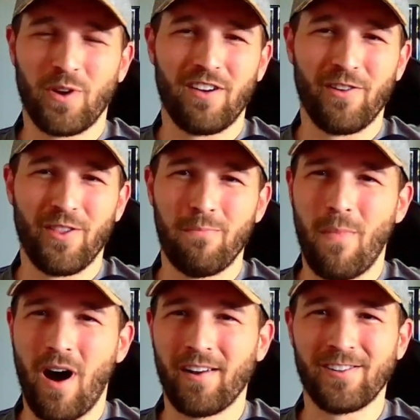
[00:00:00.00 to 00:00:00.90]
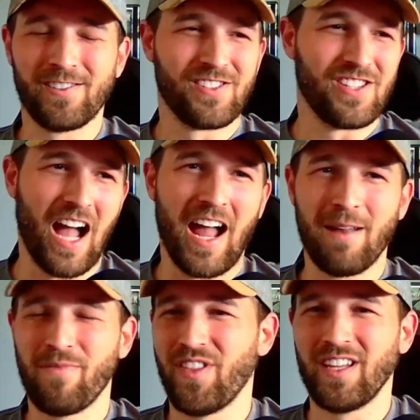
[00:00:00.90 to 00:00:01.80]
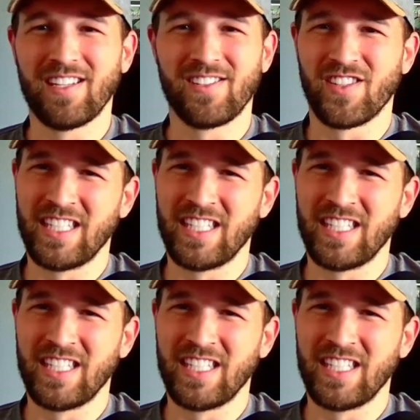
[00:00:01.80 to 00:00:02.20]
whatever the modern time thing is,